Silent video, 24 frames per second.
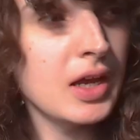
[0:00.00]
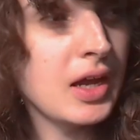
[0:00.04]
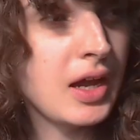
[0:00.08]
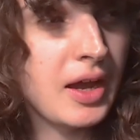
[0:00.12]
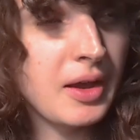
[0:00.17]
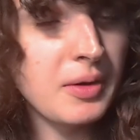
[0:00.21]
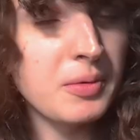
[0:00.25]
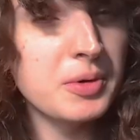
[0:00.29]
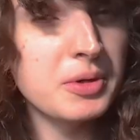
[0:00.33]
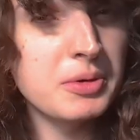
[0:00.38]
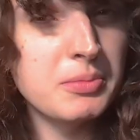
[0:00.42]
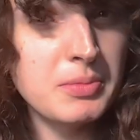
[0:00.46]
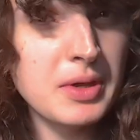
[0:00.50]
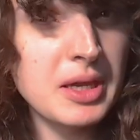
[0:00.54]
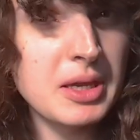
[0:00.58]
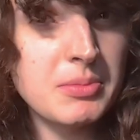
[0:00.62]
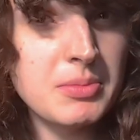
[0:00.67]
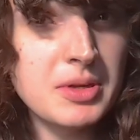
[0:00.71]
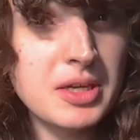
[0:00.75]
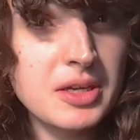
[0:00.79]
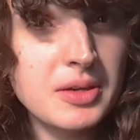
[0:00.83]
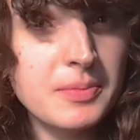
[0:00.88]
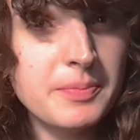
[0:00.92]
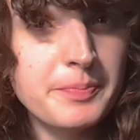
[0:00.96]
I would
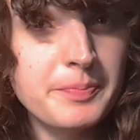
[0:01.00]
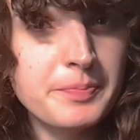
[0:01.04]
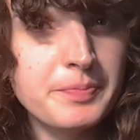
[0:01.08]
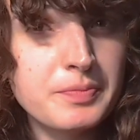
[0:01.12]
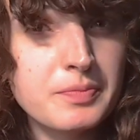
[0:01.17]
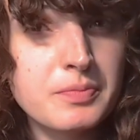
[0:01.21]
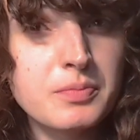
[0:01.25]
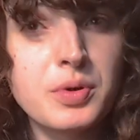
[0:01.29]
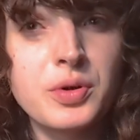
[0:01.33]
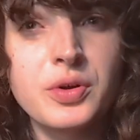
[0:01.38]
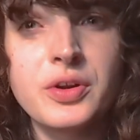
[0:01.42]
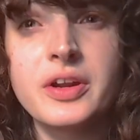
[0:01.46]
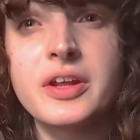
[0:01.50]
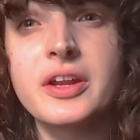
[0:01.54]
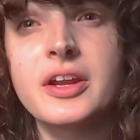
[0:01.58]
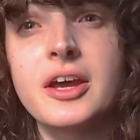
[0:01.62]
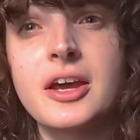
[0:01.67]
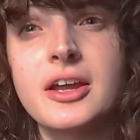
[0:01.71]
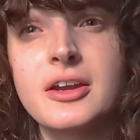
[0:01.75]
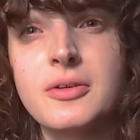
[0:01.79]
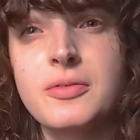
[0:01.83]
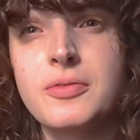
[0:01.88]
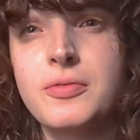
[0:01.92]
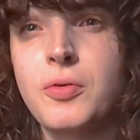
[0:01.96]
maybe put it
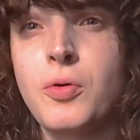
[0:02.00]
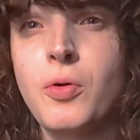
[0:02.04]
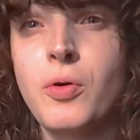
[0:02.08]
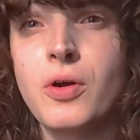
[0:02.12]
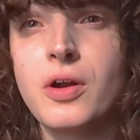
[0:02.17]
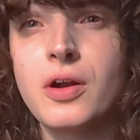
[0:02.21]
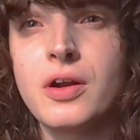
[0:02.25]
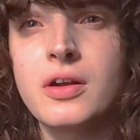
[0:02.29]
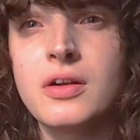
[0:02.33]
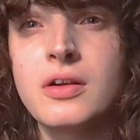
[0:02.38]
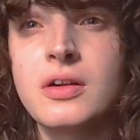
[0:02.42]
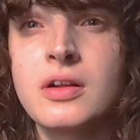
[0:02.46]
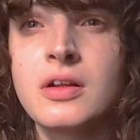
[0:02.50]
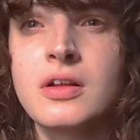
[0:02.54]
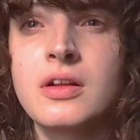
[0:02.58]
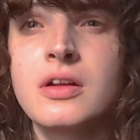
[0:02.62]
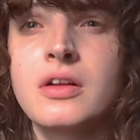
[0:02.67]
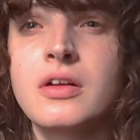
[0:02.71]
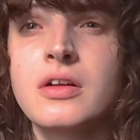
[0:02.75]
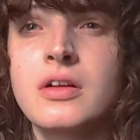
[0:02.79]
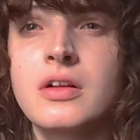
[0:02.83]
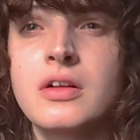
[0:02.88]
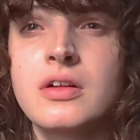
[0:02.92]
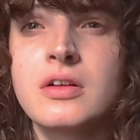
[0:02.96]
at a 4,
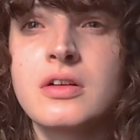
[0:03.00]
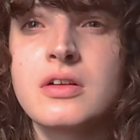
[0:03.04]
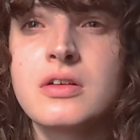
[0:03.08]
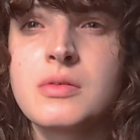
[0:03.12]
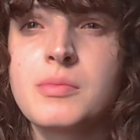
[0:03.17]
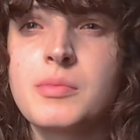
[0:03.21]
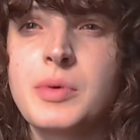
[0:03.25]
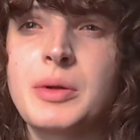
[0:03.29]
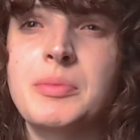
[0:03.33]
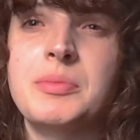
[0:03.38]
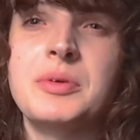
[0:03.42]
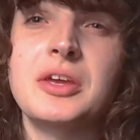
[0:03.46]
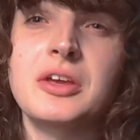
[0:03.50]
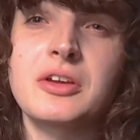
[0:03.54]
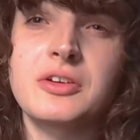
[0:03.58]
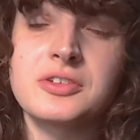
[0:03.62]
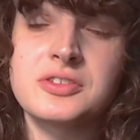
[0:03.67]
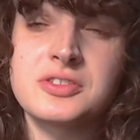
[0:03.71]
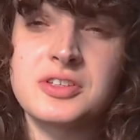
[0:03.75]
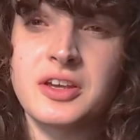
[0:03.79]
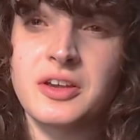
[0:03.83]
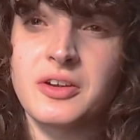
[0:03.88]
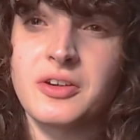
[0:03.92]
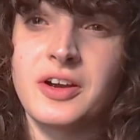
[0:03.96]
but
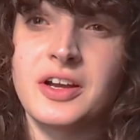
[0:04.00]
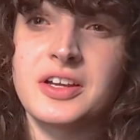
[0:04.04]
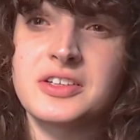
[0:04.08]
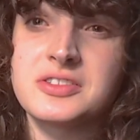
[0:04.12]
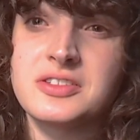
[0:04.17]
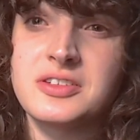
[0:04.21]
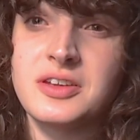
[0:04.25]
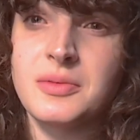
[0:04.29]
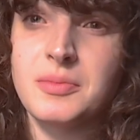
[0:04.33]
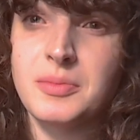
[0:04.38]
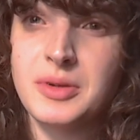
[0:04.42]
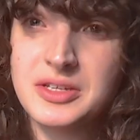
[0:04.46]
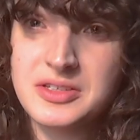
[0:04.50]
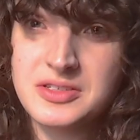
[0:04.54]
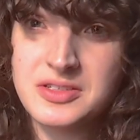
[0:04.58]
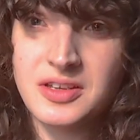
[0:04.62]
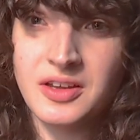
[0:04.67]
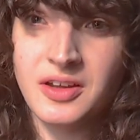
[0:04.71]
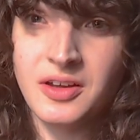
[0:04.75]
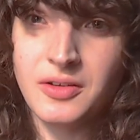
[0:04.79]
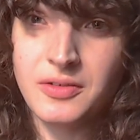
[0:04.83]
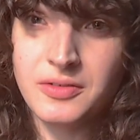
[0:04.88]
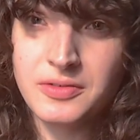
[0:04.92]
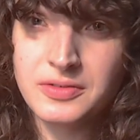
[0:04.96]
because I crossed it
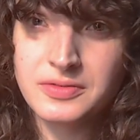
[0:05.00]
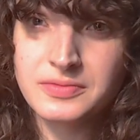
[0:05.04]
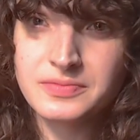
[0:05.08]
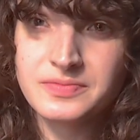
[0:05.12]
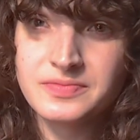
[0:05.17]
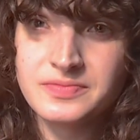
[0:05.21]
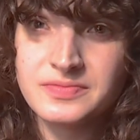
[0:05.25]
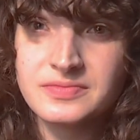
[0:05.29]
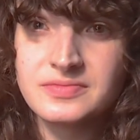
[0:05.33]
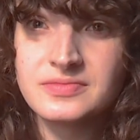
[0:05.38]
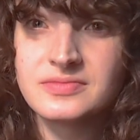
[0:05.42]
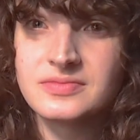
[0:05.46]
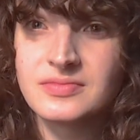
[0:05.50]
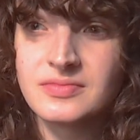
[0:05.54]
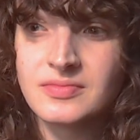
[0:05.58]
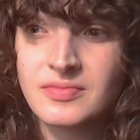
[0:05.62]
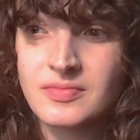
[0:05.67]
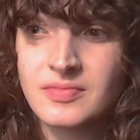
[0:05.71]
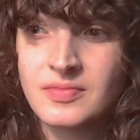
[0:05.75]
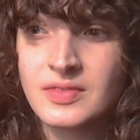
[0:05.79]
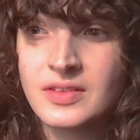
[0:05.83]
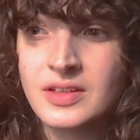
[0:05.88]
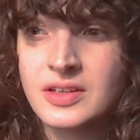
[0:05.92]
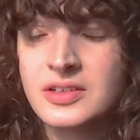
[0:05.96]
myself,
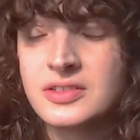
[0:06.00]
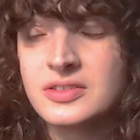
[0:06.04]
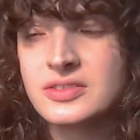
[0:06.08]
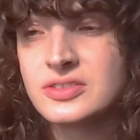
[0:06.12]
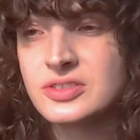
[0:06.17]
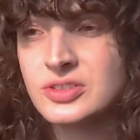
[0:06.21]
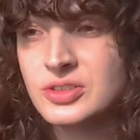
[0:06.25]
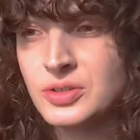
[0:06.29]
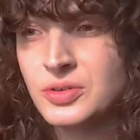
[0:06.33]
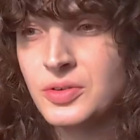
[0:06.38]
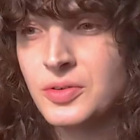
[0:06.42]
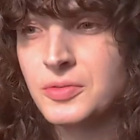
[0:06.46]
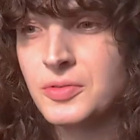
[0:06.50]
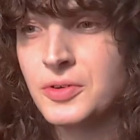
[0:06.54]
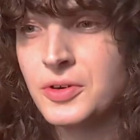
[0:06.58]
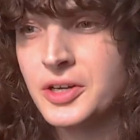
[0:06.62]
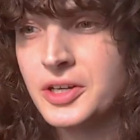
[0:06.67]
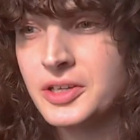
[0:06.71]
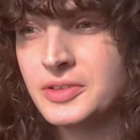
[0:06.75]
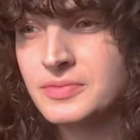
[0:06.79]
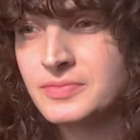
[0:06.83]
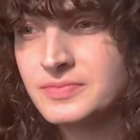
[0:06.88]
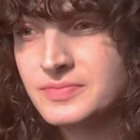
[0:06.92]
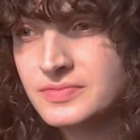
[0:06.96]
to
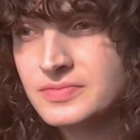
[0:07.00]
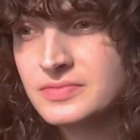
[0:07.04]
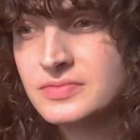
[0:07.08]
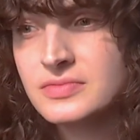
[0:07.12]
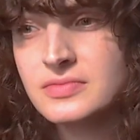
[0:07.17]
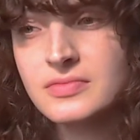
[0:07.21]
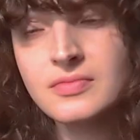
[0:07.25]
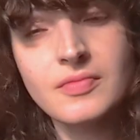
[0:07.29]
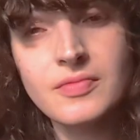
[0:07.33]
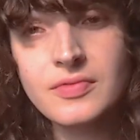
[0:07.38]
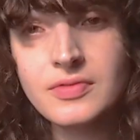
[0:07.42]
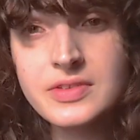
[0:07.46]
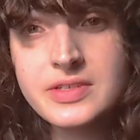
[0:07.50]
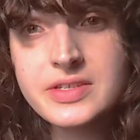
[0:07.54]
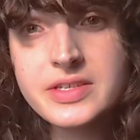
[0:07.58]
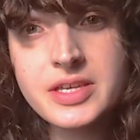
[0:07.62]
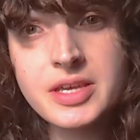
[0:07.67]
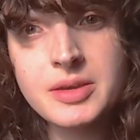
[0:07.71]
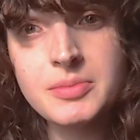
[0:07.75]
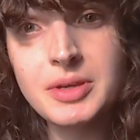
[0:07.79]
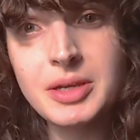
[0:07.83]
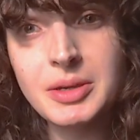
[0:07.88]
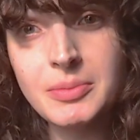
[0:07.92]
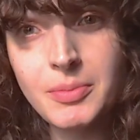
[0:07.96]
avoid
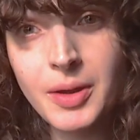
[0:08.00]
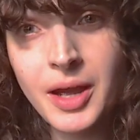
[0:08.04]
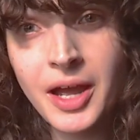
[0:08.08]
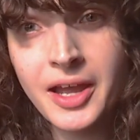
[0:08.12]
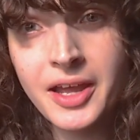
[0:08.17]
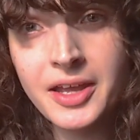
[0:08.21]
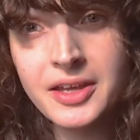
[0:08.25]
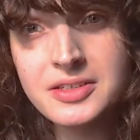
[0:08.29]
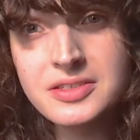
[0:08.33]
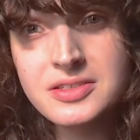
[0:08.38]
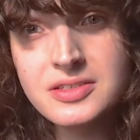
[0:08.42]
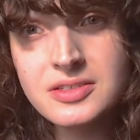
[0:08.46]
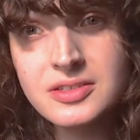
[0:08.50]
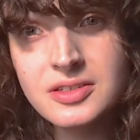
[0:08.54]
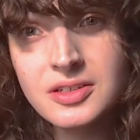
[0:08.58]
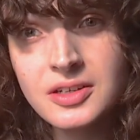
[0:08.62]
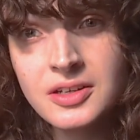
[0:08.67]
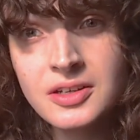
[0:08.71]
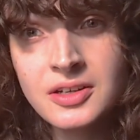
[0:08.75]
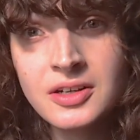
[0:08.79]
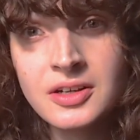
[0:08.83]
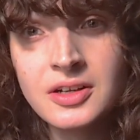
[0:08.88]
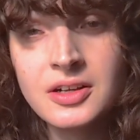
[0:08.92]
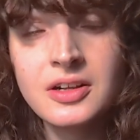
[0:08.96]
seeming biased,
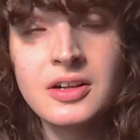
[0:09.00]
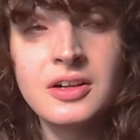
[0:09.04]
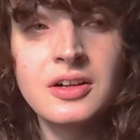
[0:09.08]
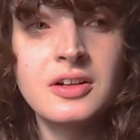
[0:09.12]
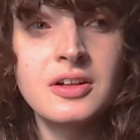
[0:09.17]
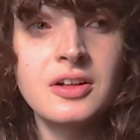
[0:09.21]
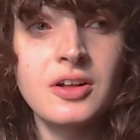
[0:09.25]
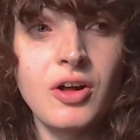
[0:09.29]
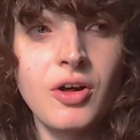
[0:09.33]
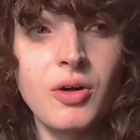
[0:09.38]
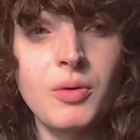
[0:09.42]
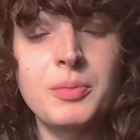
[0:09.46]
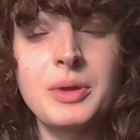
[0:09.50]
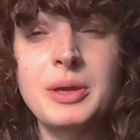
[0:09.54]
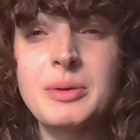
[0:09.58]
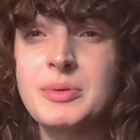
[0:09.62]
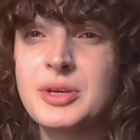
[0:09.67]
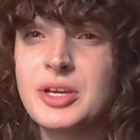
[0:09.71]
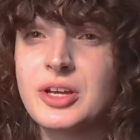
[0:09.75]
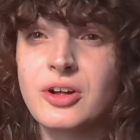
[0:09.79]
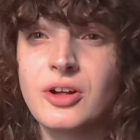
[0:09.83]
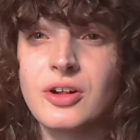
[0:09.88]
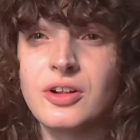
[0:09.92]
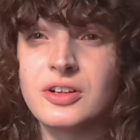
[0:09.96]
I'll
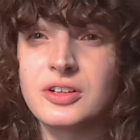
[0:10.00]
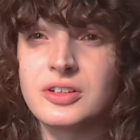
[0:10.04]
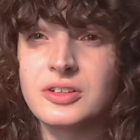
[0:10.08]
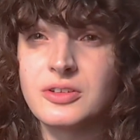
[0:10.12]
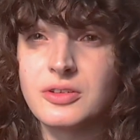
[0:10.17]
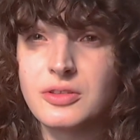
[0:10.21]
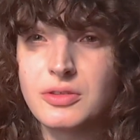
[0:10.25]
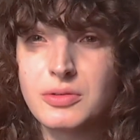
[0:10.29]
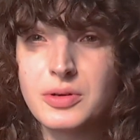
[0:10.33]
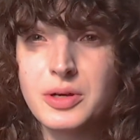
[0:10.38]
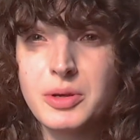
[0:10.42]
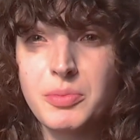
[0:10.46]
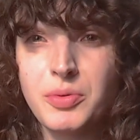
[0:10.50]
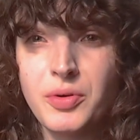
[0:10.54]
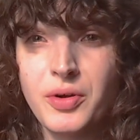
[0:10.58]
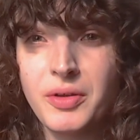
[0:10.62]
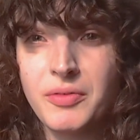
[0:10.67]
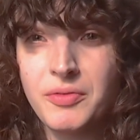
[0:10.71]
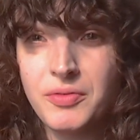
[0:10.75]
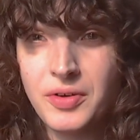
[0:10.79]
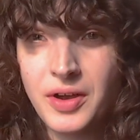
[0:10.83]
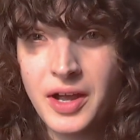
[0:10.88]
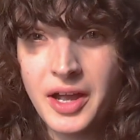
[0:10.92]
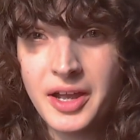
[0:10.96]
maybe call it a
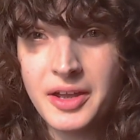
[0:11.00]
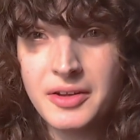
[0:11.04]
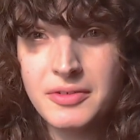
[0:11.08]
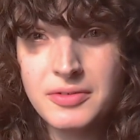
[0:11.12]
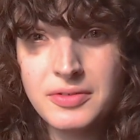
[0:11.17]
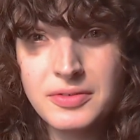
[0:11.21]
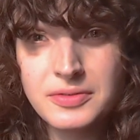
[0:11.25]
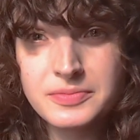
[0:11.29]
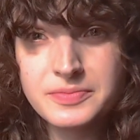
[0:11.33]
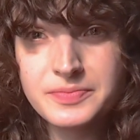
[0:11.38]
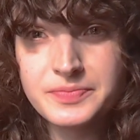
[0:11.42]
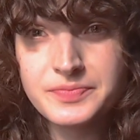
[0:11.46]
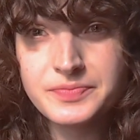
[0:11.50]
3.5.